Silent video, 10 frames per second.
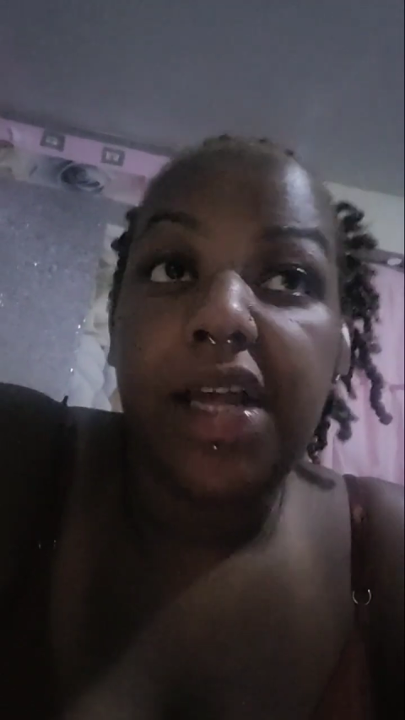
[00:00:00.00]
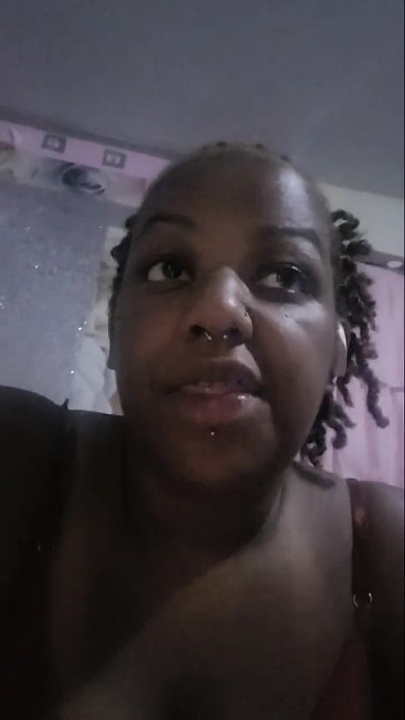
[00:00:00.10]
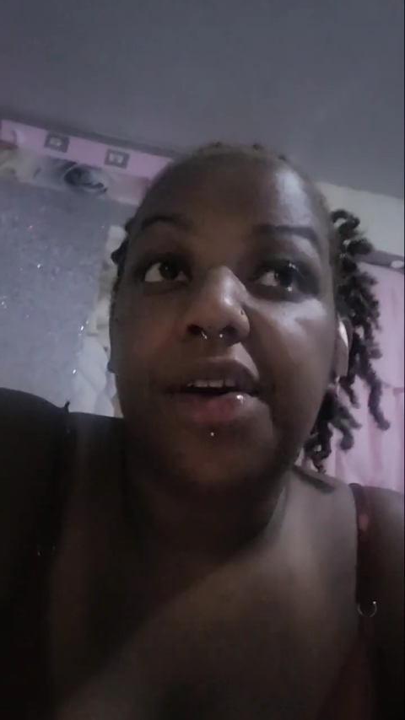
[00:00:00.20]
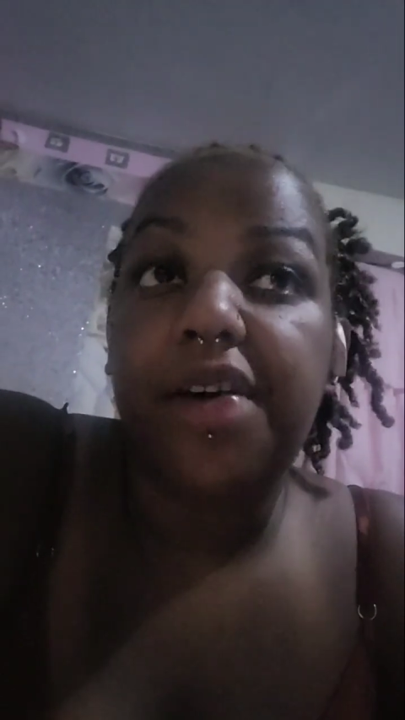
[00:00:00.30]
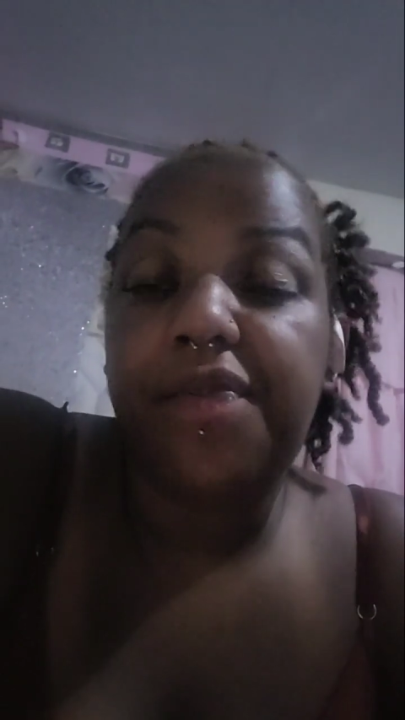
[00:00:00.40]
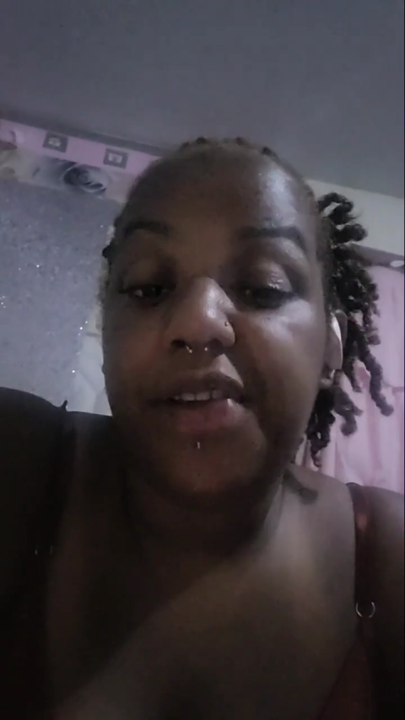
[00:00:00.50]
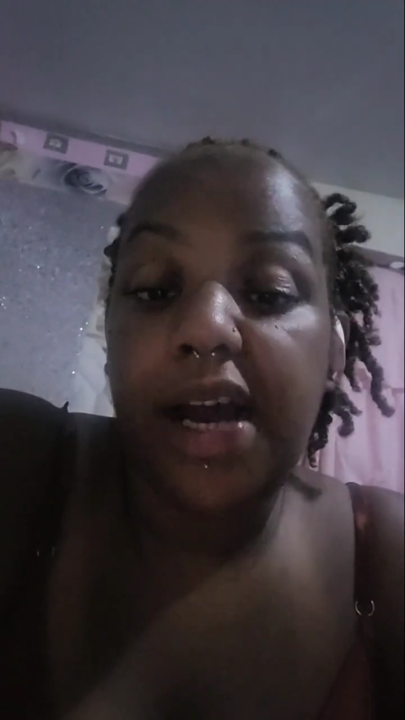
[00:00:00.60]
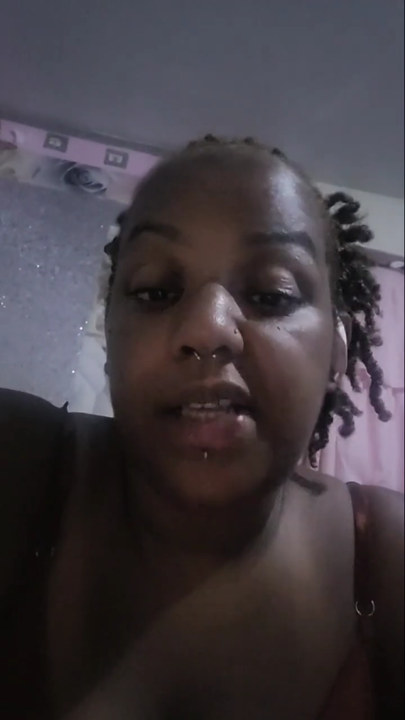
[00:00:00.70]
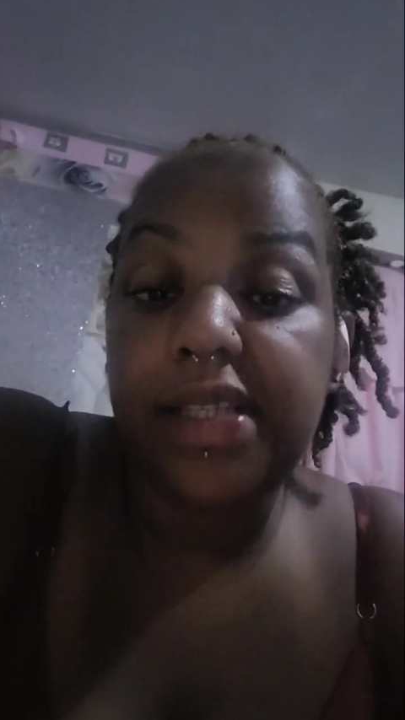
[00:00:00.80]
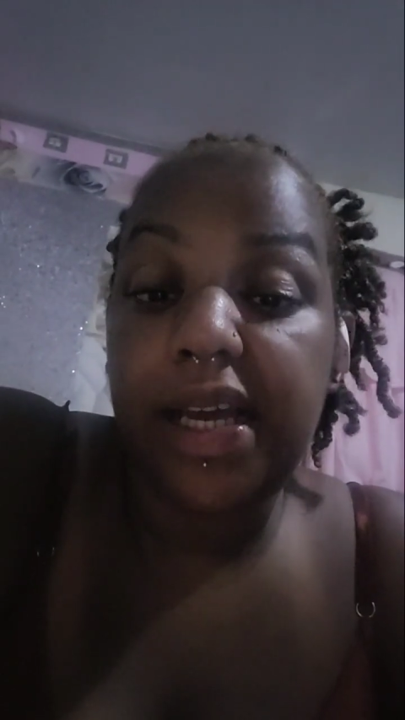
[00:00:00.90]
The
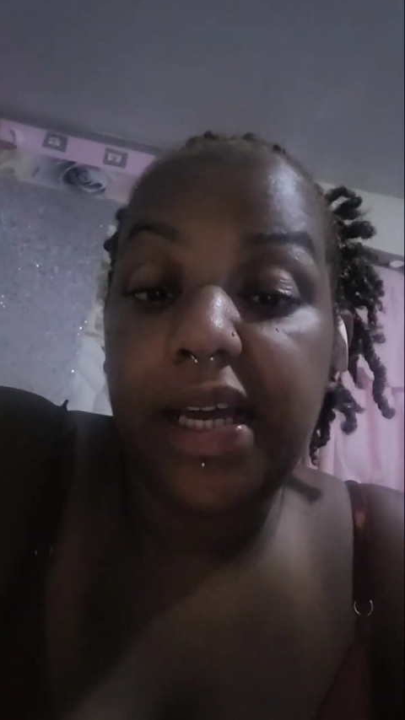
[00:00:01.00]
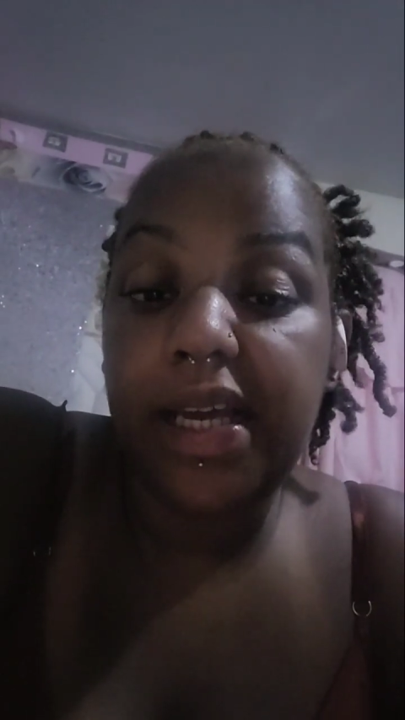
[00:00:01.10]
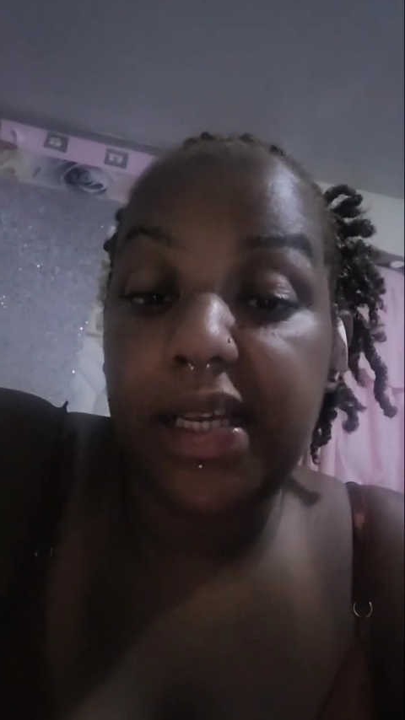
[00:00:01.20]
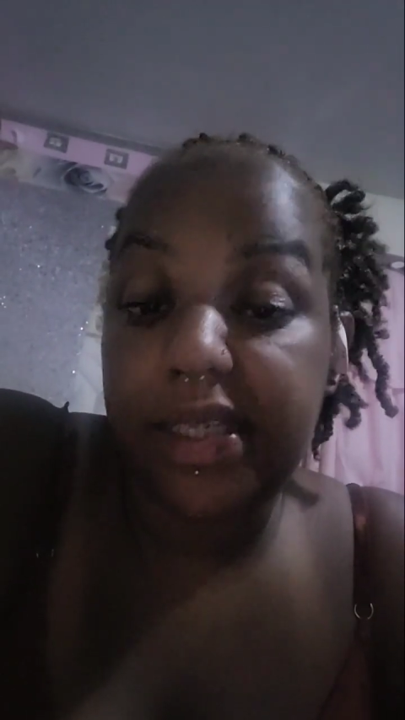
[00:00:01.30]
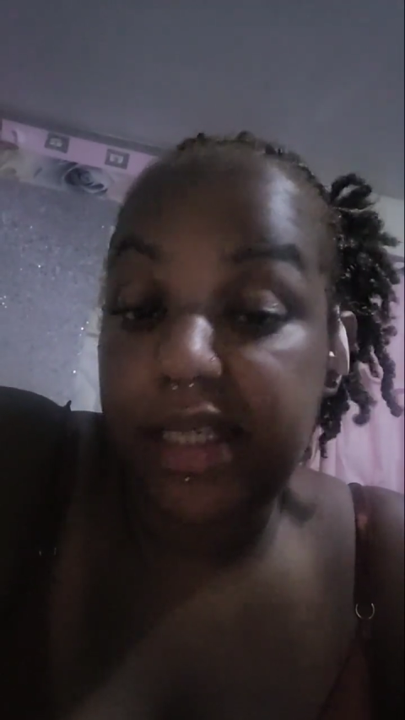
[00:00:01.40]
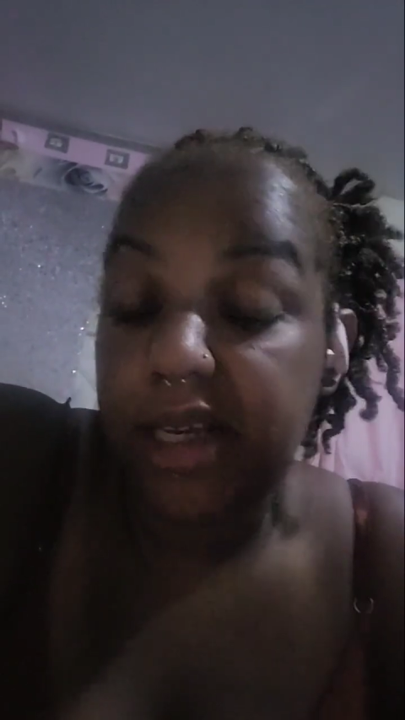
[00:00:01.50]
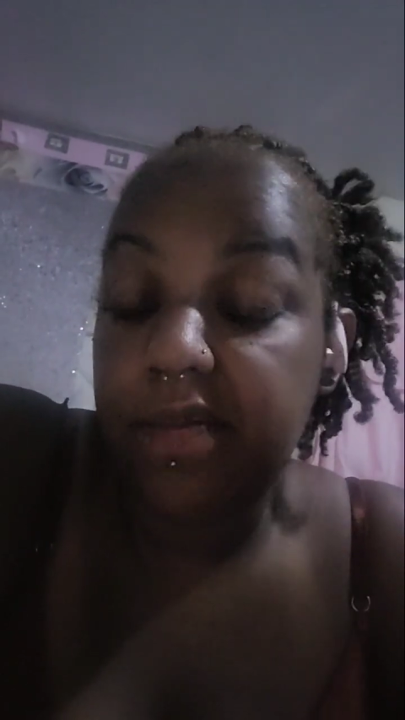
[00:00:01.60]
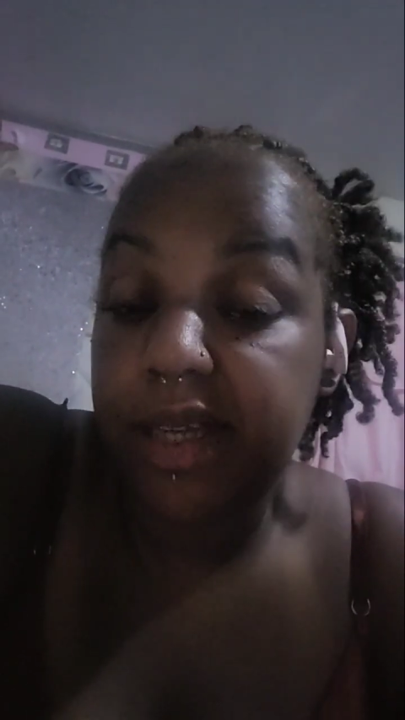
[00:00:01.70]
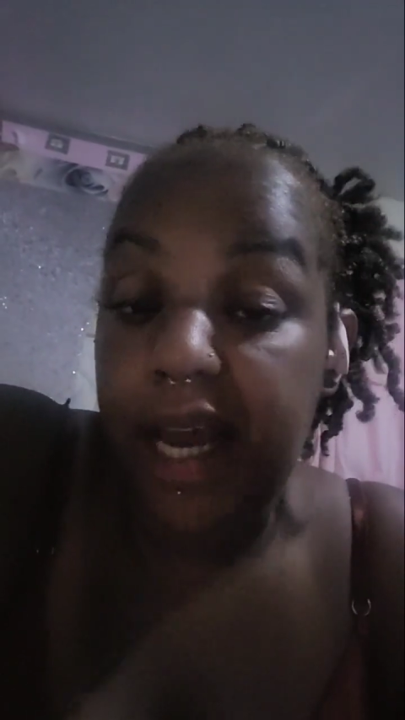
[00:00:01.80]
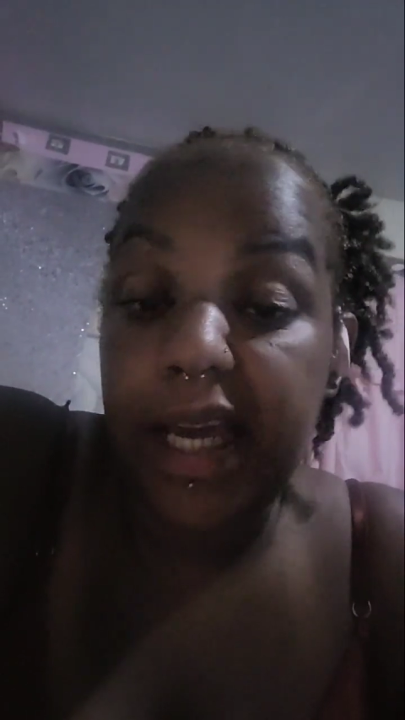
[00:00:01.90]
fiance
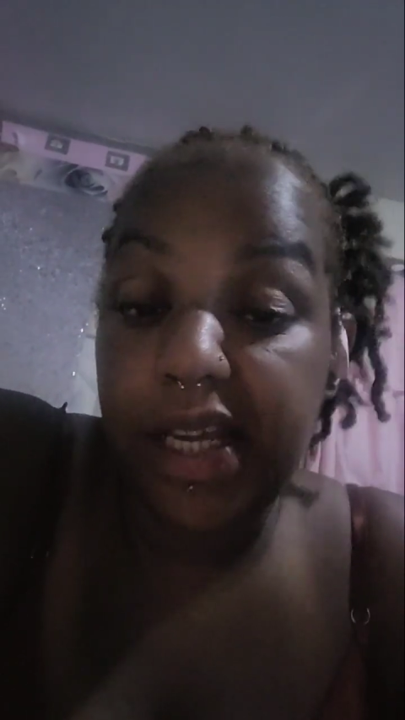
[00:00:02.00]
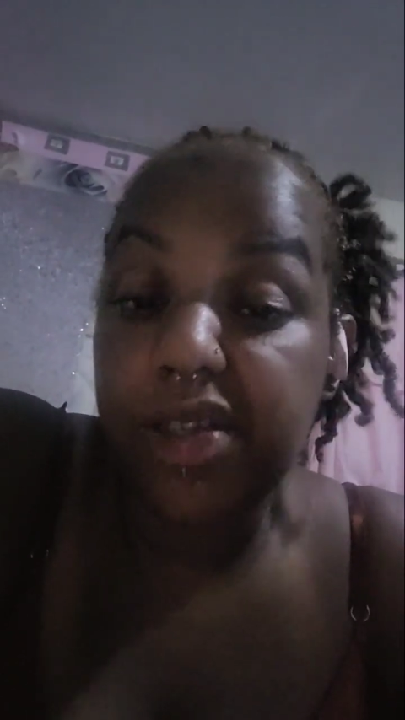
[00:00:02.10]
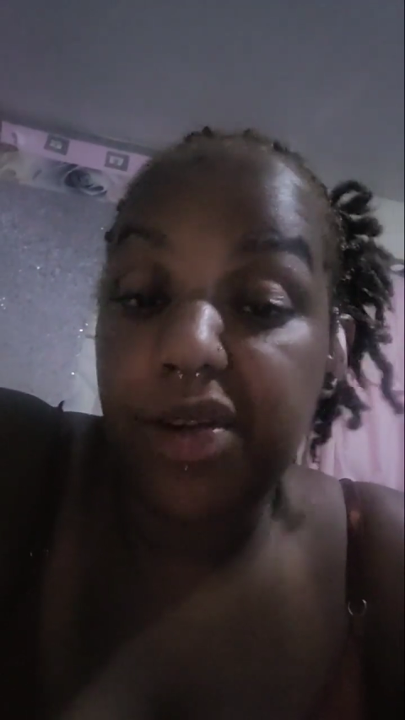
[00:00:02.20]
seems like he's